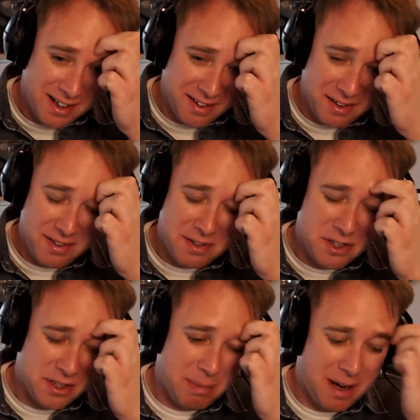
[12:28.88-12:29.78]
They're
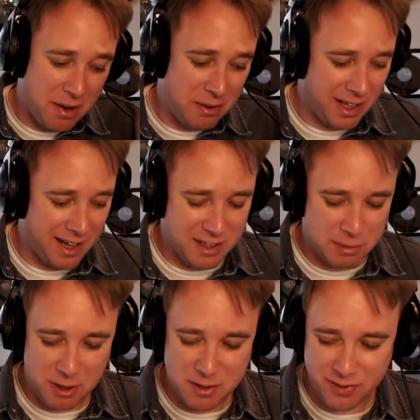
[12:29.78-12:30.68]
just about okay, I
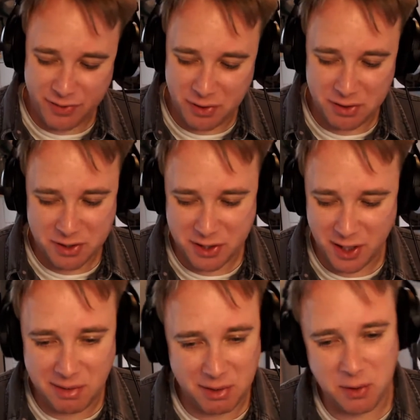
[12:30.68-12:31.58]
suppose, if you're on a
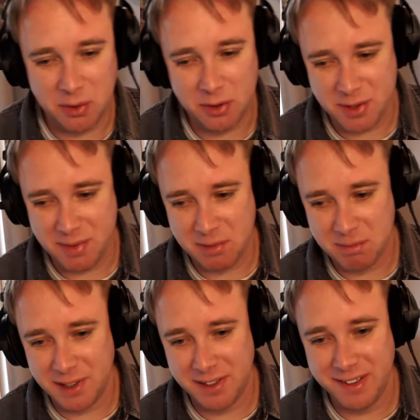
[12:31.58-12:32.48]
Skype call or something.
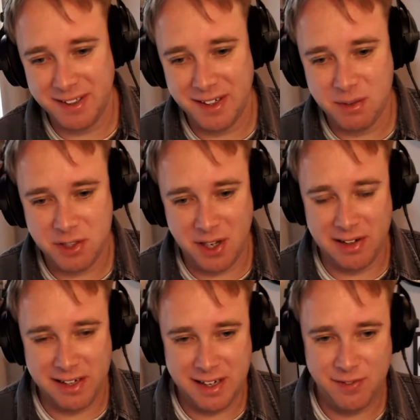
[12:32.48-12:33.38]
But,
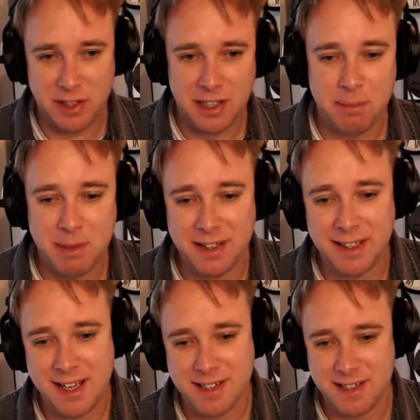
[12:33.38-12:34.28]
certainly if you're going to be a
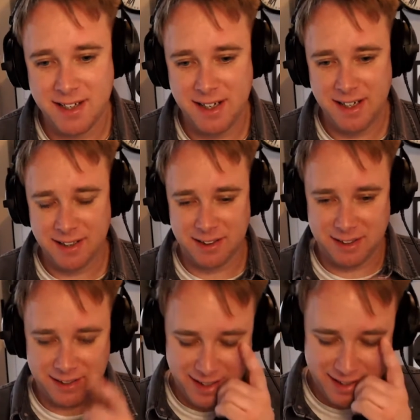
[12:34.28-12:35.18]
guest,
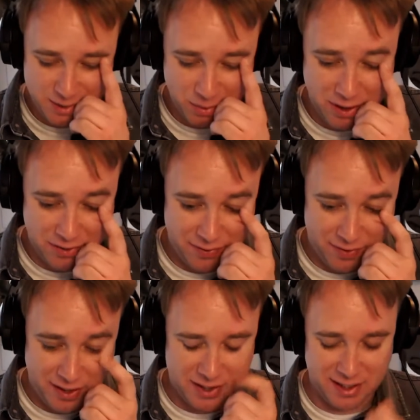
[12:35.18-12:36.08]
it's worth
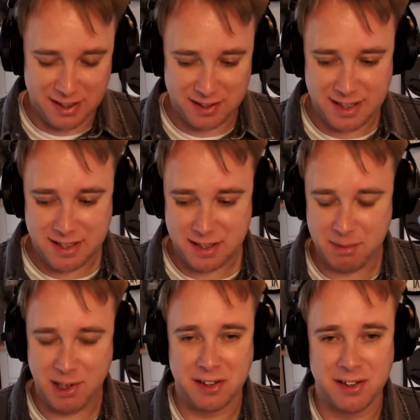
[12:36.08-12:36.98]
investing in a decent
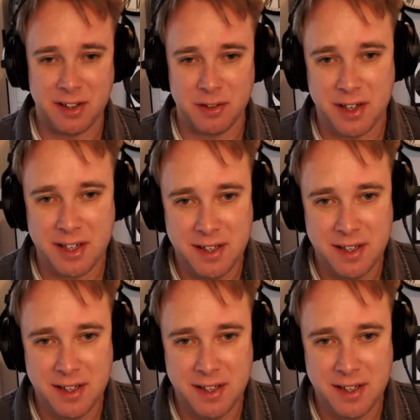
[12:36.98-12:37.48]
mic. I agree.